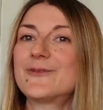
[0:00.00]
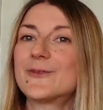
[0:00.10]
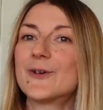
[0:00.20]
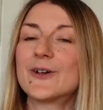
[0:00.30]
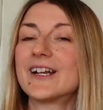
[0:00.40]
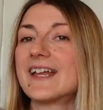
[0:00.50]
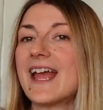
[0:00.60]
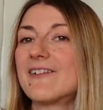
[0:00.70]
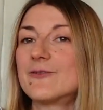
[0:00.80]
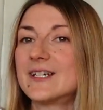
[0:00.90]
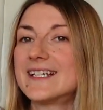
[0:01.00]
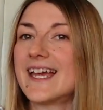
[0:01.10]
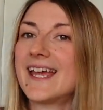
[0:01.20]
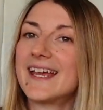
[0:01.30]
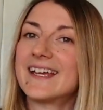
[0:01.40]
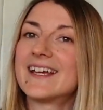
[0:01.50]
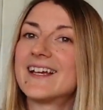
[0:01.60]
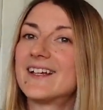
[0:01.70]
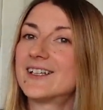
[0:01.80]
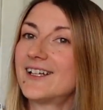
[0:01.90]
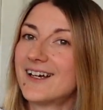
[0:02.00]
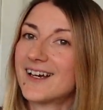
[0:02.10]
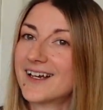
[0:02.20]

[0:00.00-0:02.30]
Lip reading: for an everyday look.